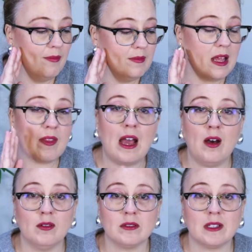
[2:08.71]
now that
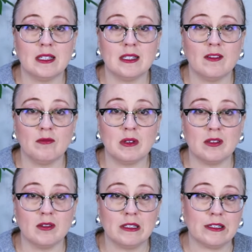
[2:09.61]
owl looks like he's giving me a
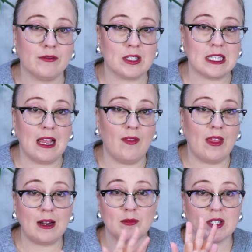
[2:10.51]
dirty look for saying
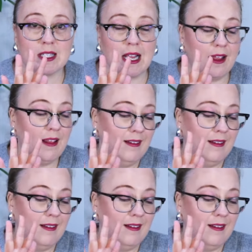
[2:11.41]
that. I'm just saying.